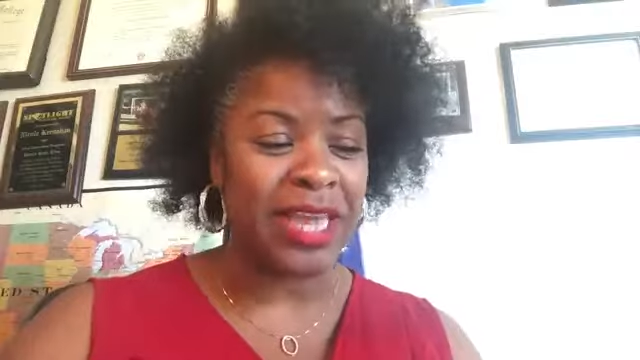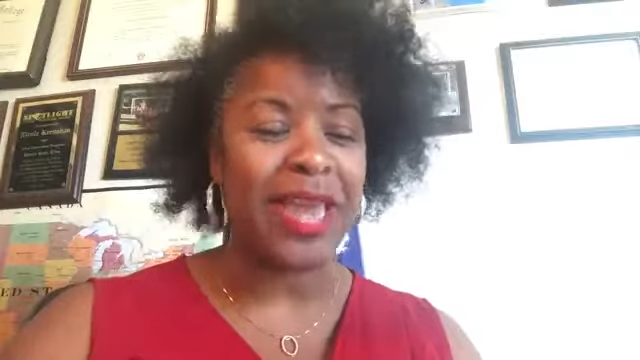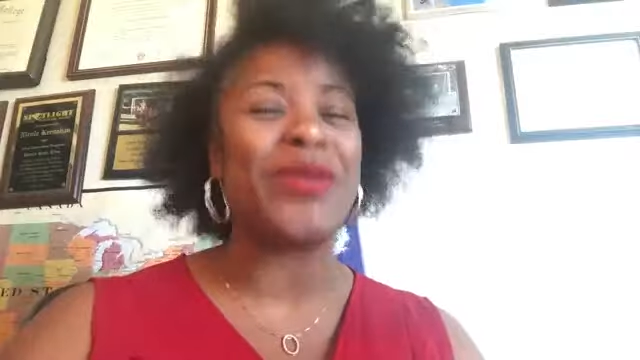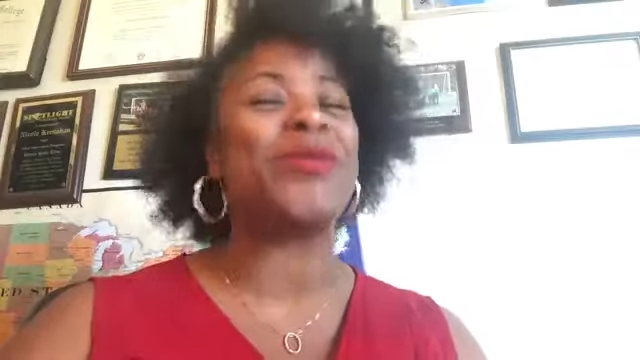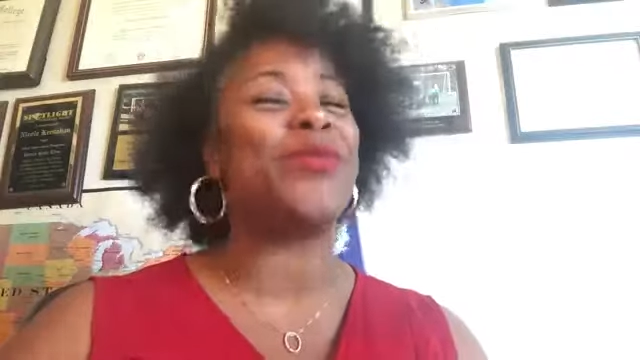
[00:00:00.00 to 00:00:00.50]

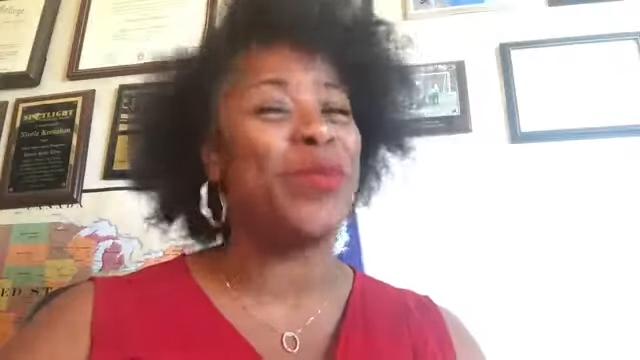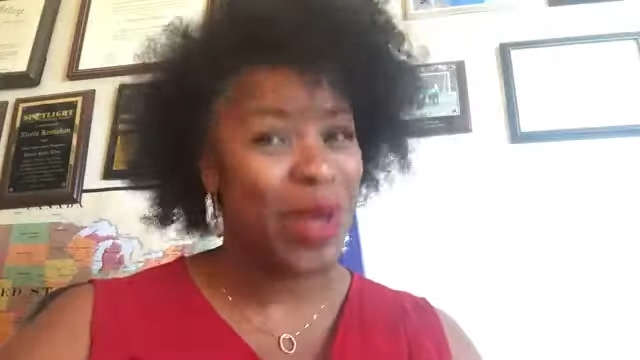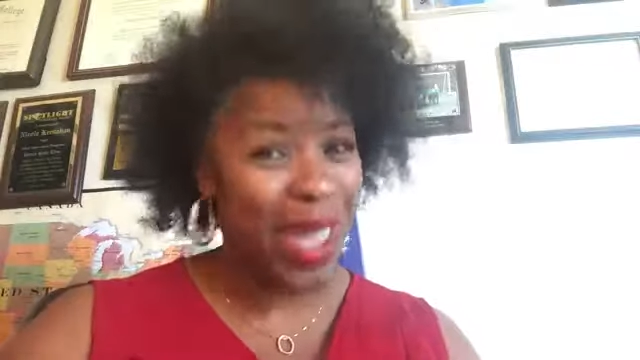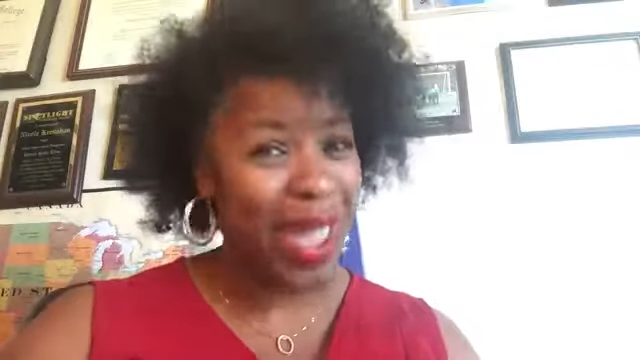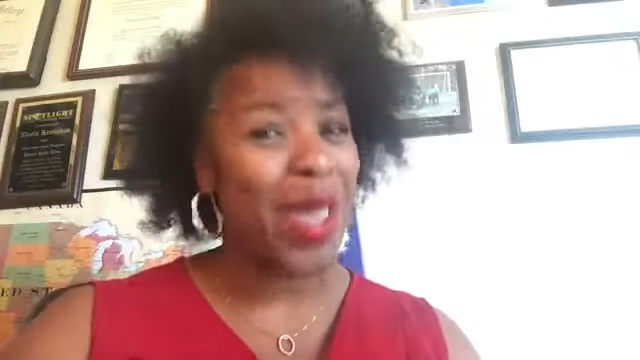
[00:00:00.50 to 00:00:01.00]
in
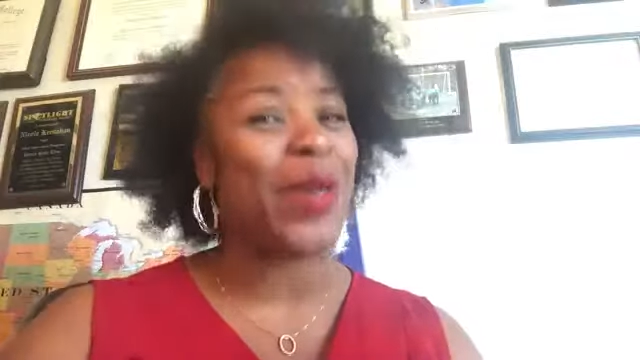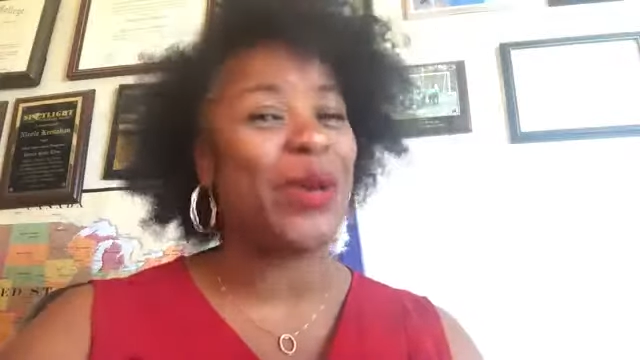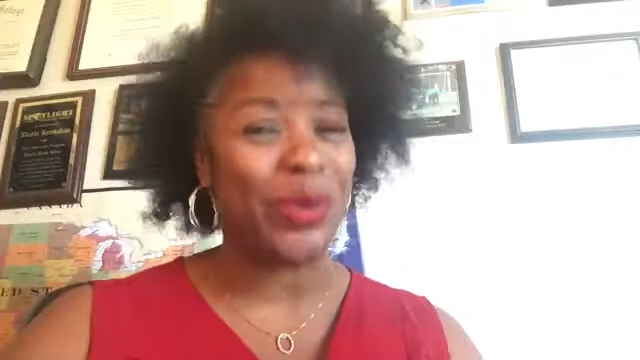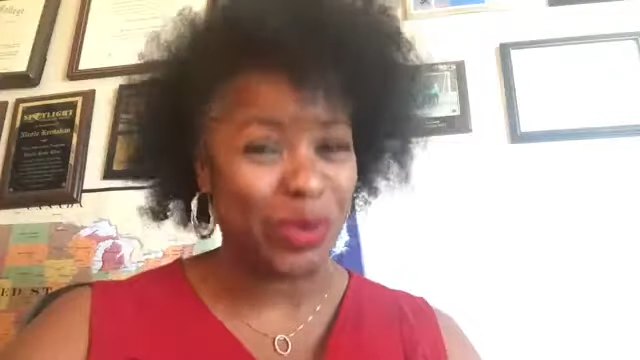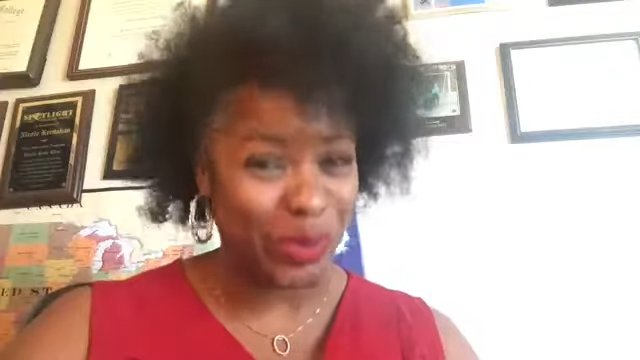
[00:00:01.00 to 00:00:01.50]
way
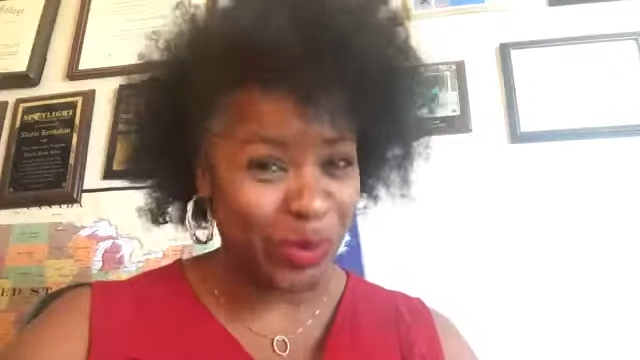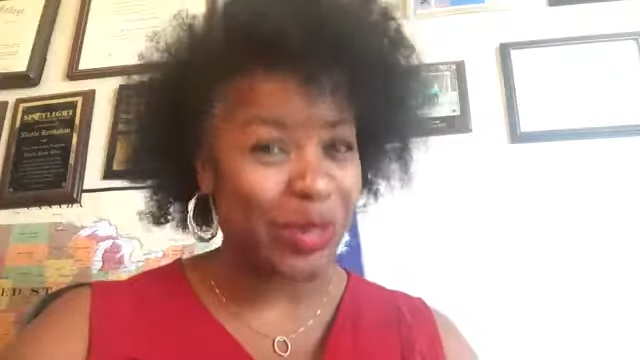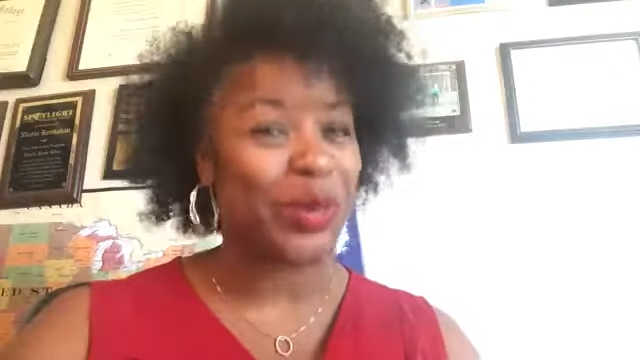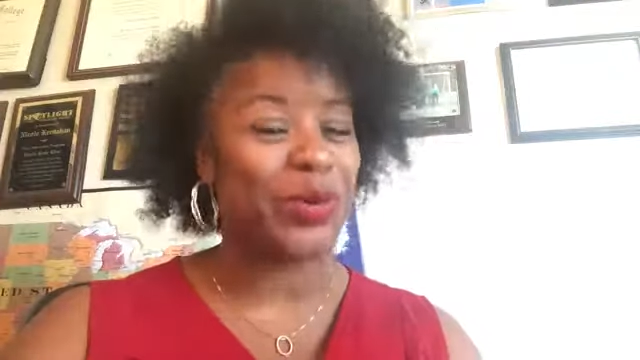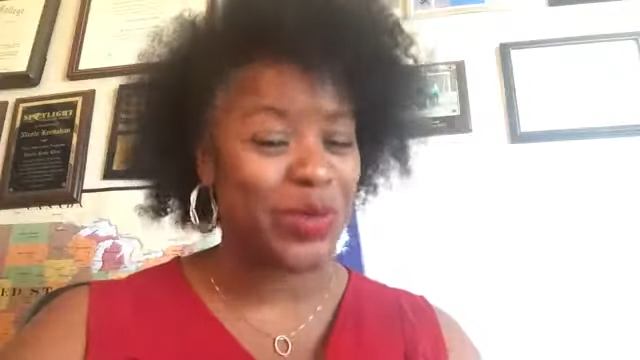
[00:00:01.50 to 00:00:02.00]
cool
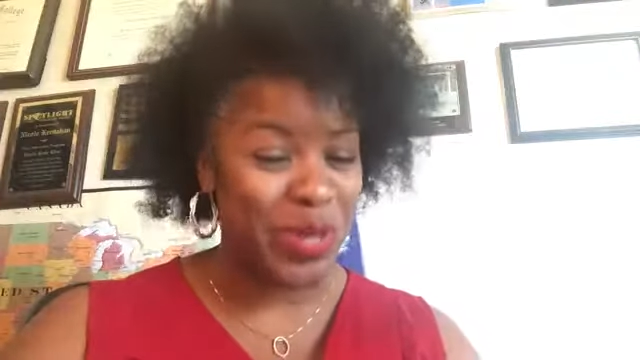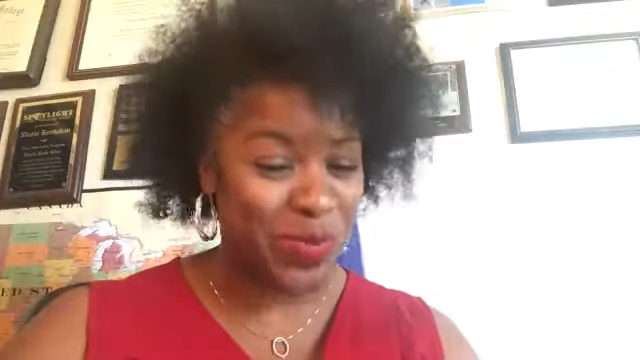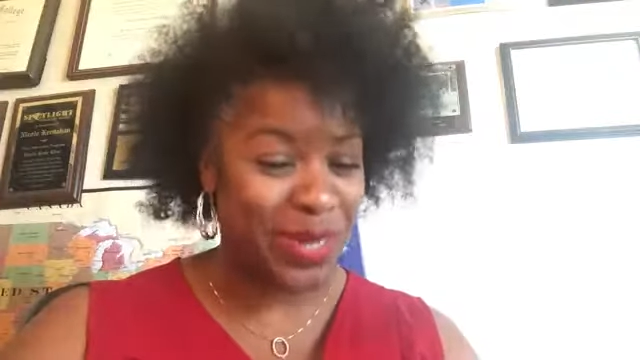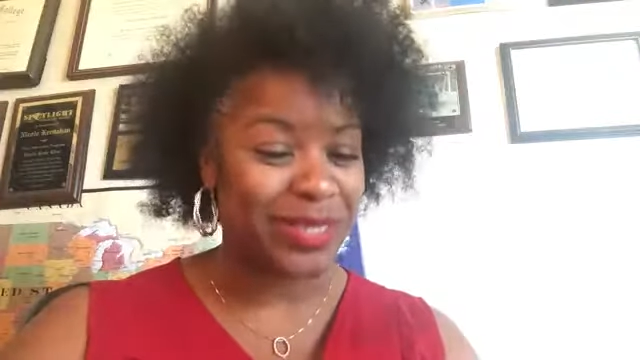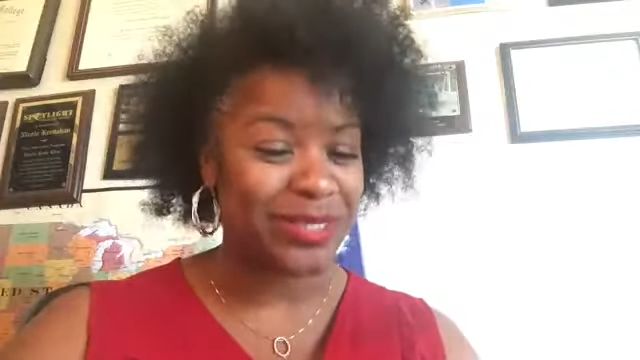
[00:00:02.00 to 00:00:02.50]

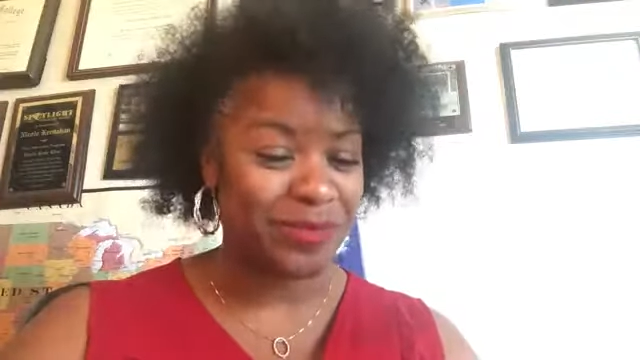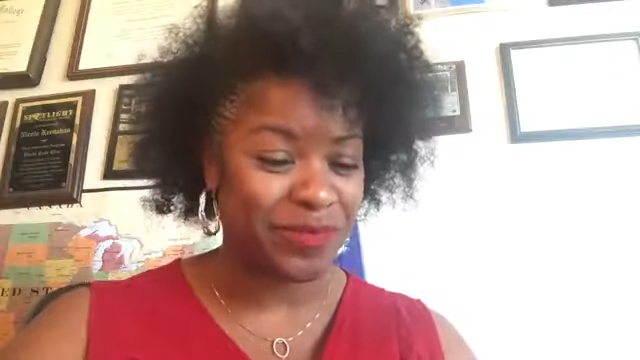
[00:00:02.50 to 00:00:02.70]
agreement.